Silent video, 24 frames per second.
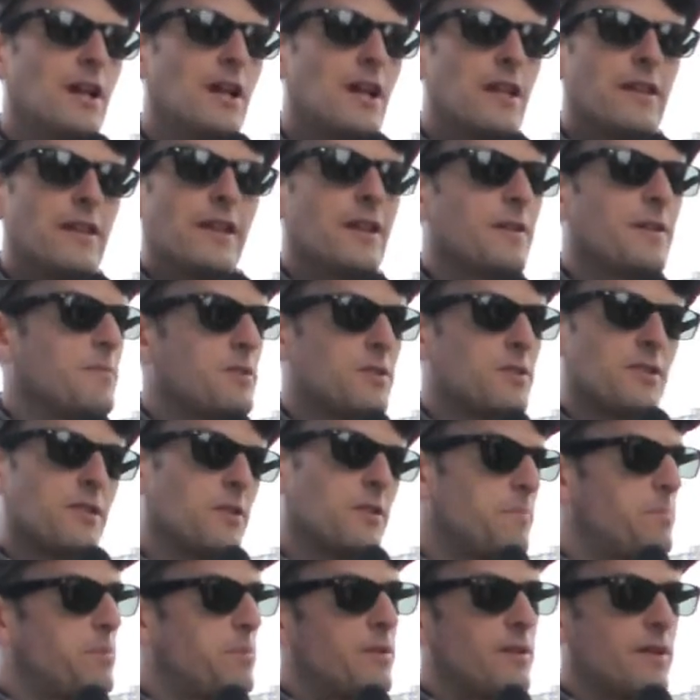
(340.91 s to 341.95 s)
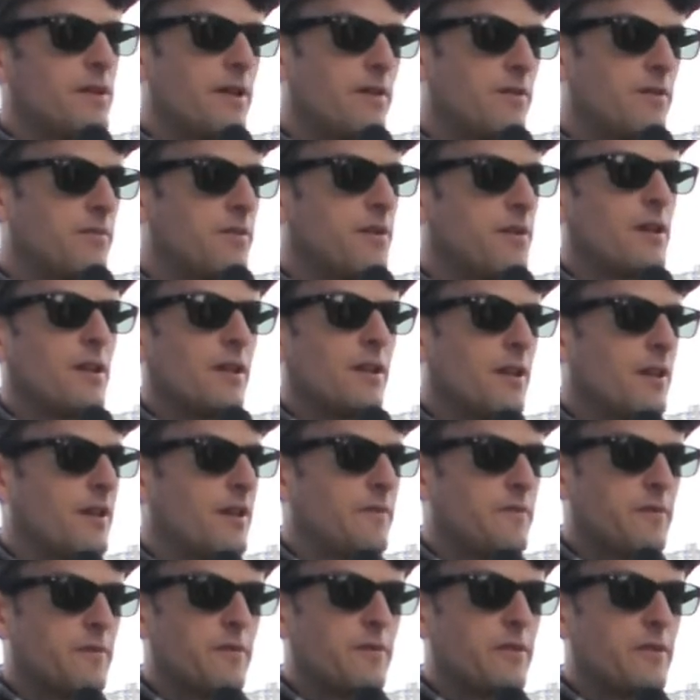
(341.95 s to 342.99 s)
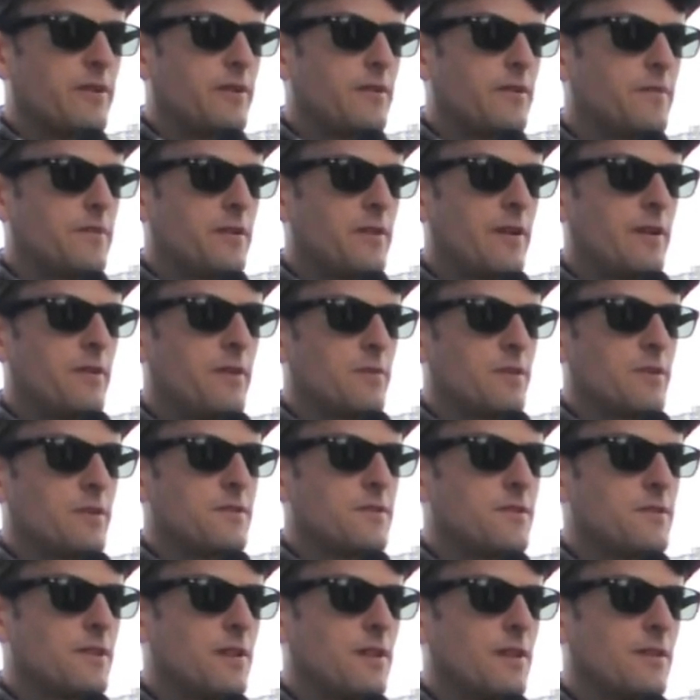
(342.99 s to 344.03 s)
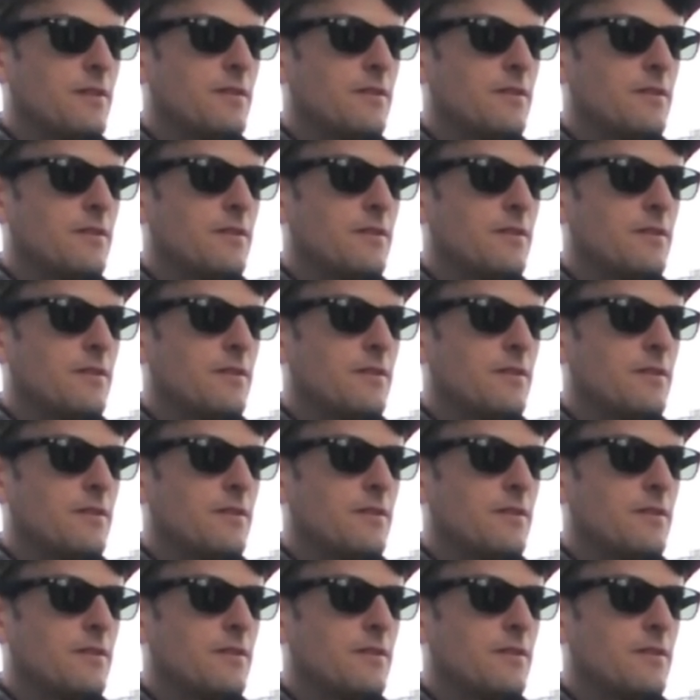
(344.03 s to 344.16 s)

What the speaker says: then I'm just going to put it out online for free for anyone to see.